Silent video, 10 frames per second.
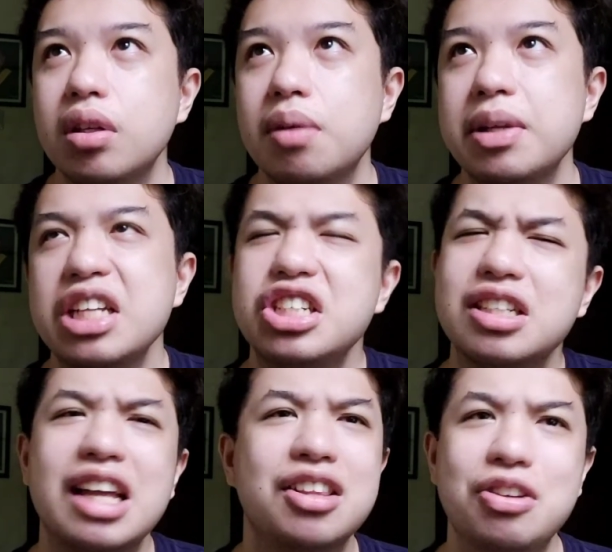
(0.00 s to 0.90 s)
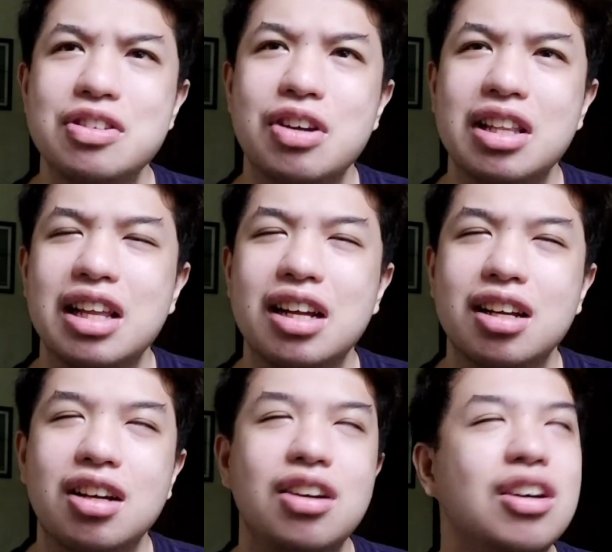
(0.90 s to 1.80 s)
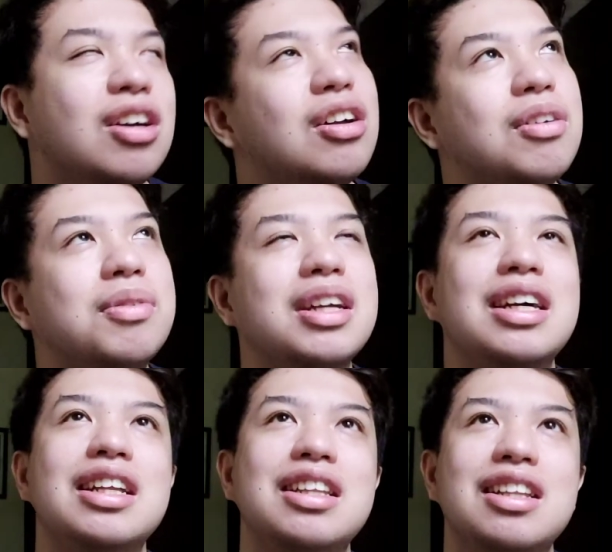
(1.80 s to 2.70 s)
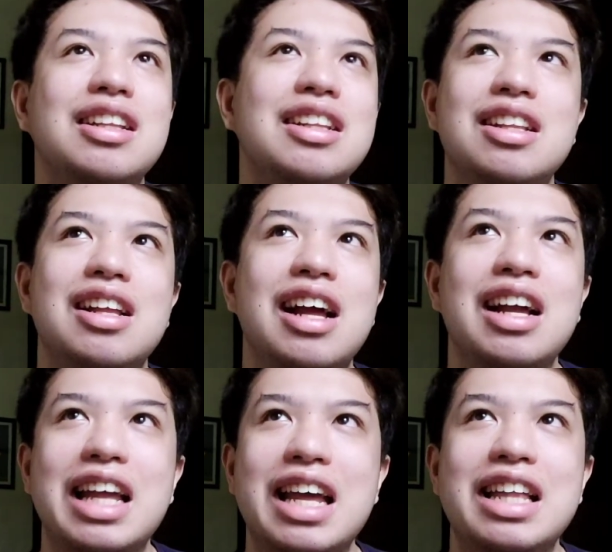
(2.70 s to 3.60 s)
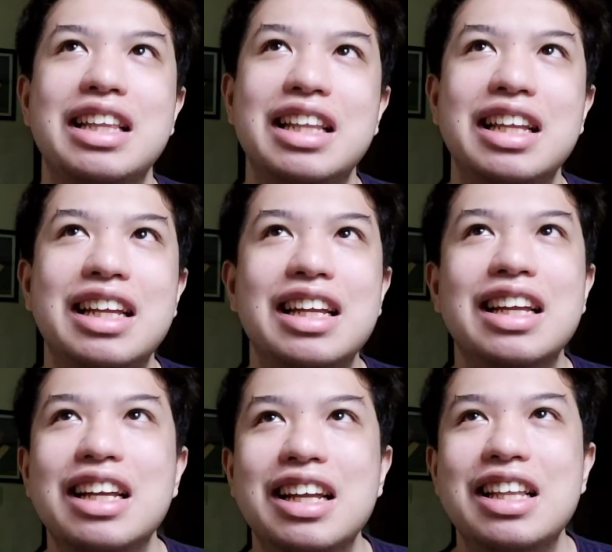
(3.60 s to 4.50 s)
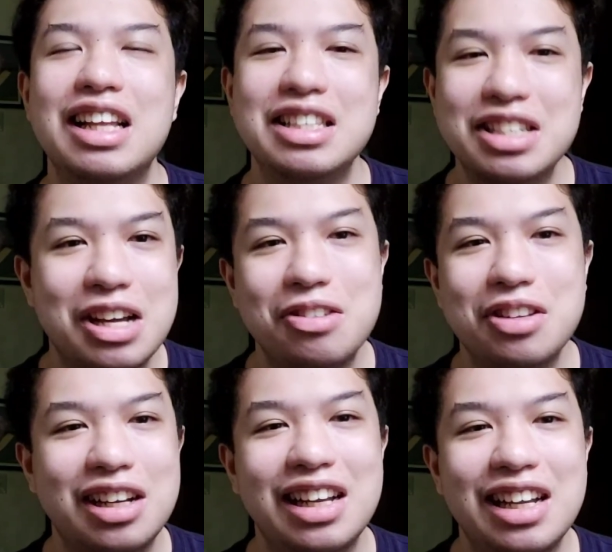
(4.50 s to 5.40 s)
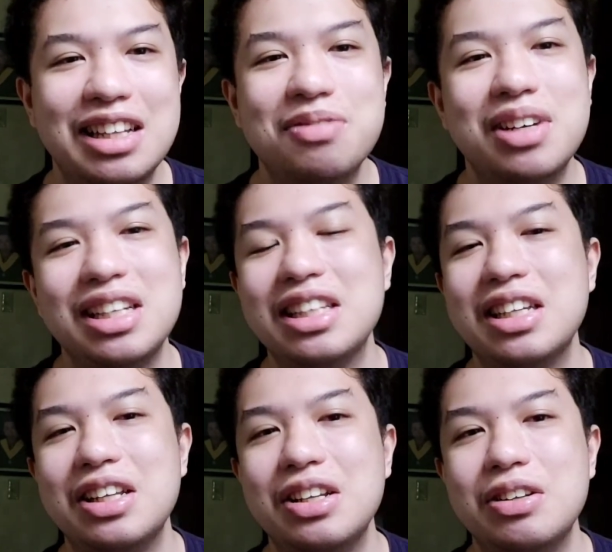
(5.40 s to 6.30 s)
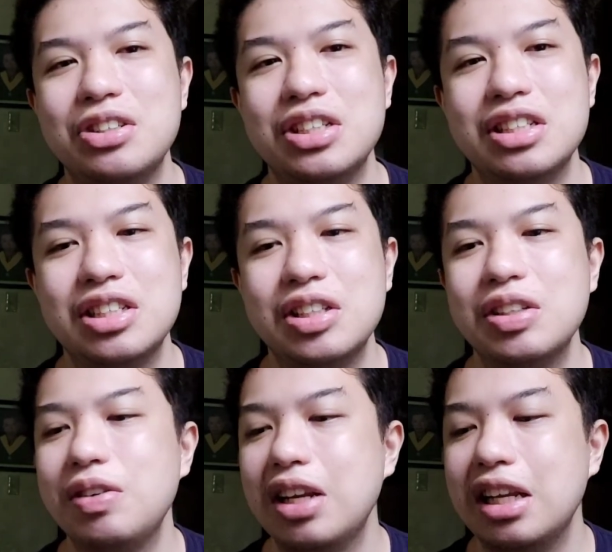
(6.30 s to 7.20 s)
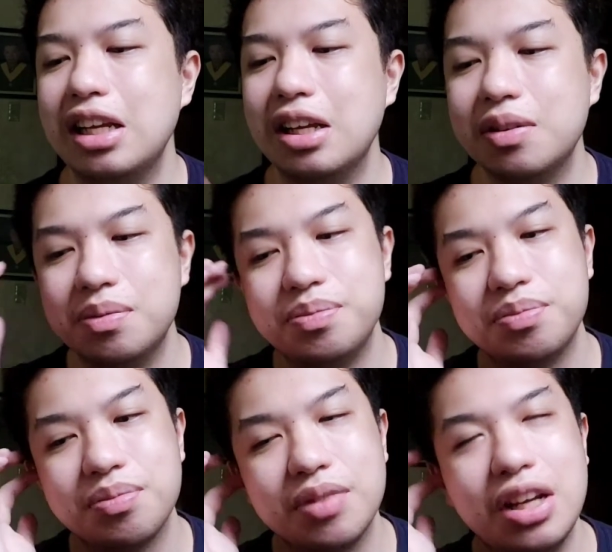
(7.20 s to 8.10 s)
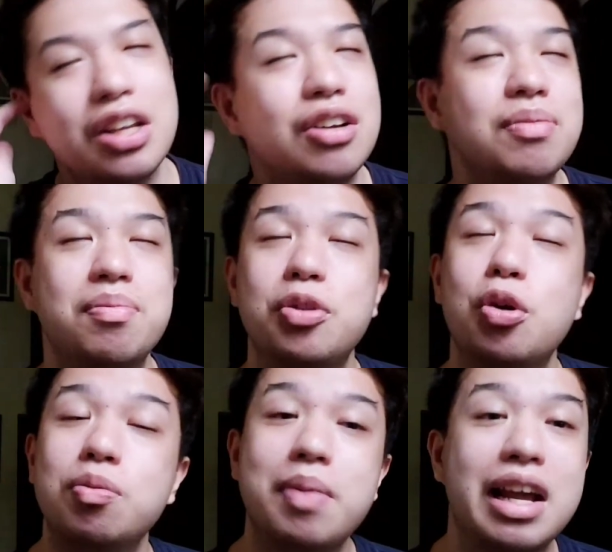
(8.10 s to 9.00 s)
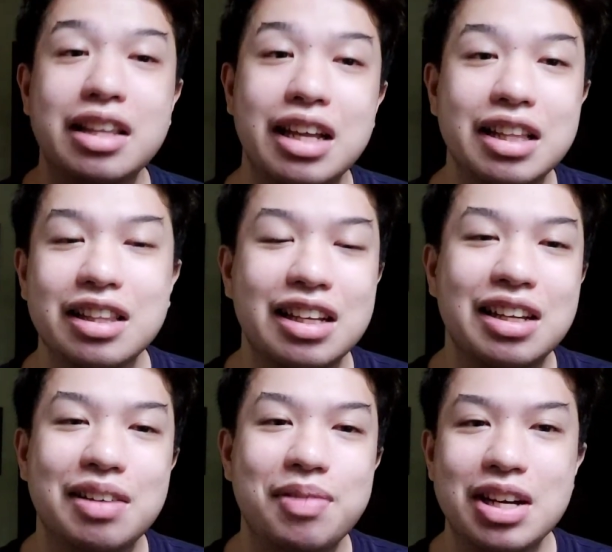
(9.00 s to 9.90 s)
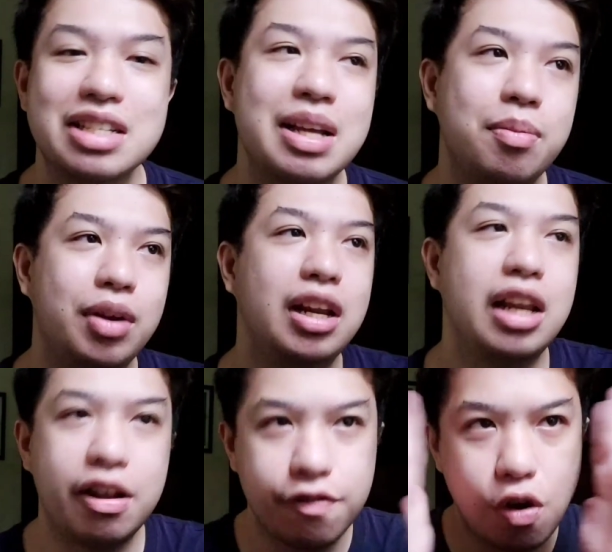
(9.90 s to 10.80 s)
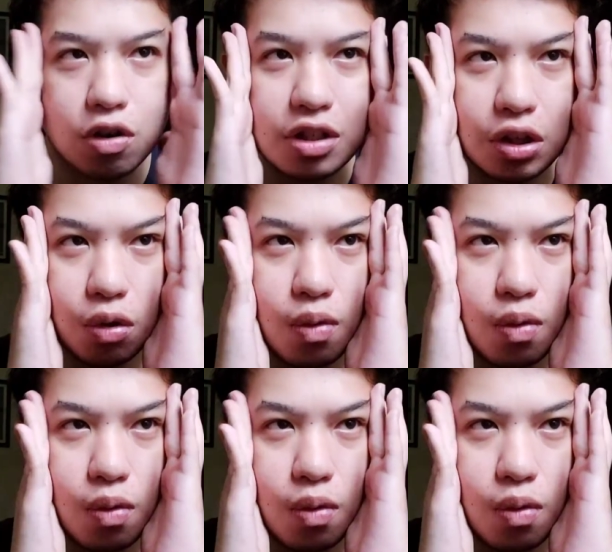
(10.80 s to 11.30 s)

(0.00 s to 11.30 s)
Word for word: but I just get used to it. Like, oh, oh my god, again, that sound again. But you know, just really, you know, don't mind it, because I'm really like focusing to